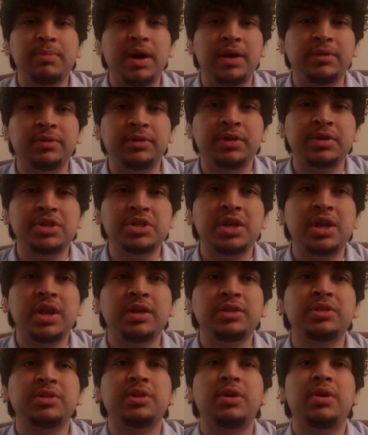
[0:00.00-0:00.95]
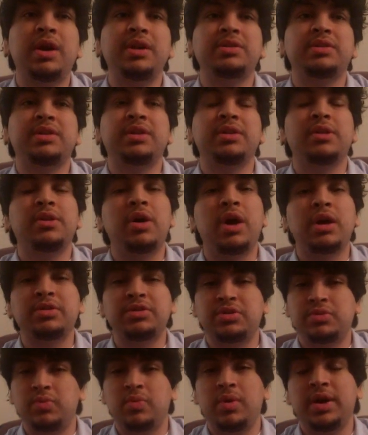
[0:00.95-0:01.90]
bother to check. So I was like, I'll
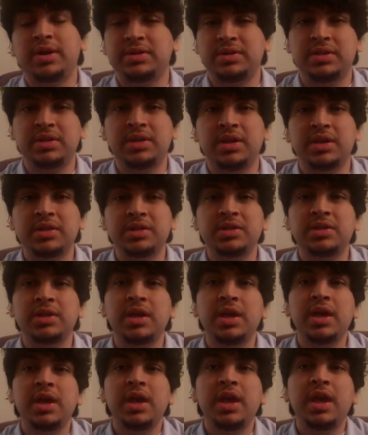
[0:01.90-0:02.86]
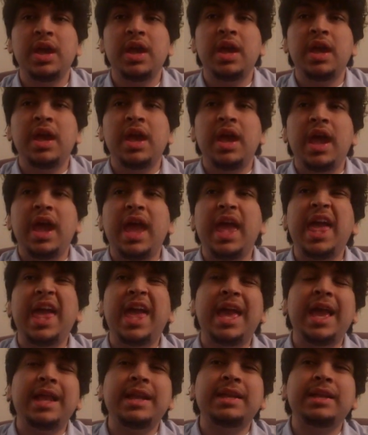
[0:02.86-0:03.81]
just watch this.
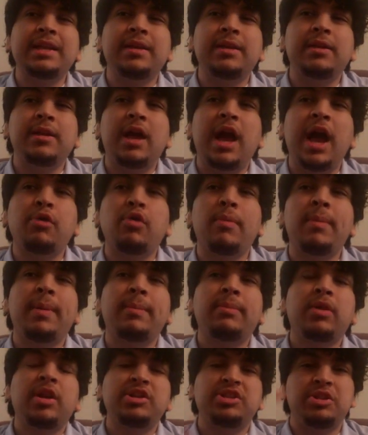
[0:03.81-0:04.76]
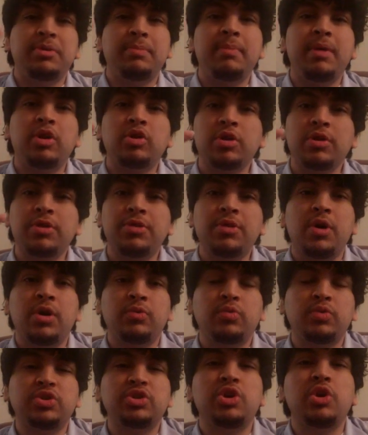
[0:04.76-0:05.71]
And I remember as the
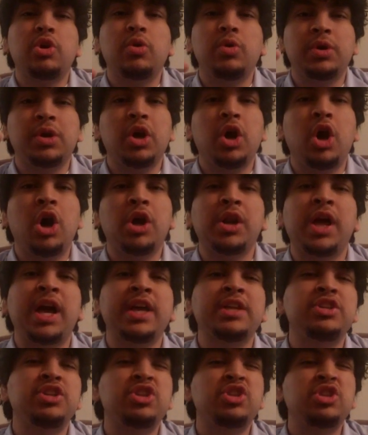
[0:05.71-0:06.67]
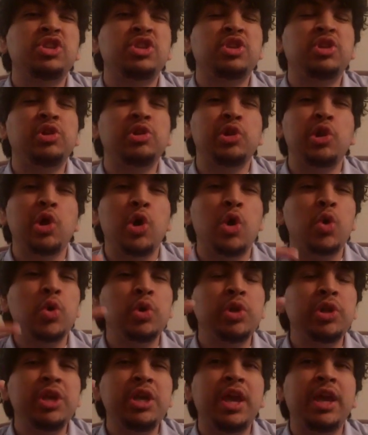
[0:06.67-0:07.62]
marathon was going on, I
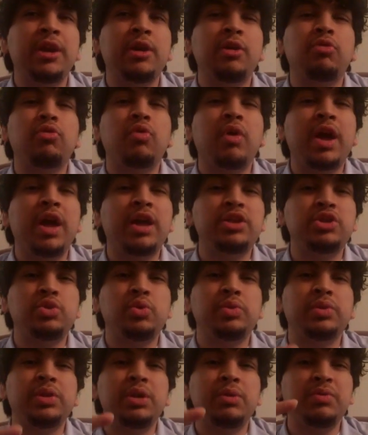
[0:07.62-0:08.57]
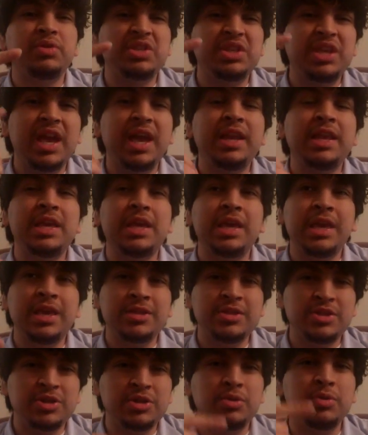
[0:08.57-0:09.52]
slowly and gradually was getting
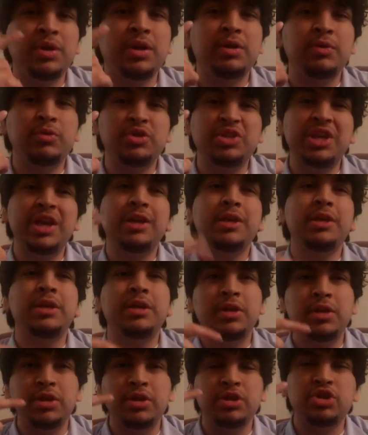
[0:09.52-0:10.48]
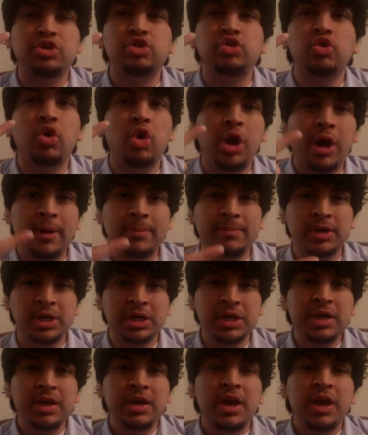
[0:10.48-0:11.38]
into it, was getting into the drama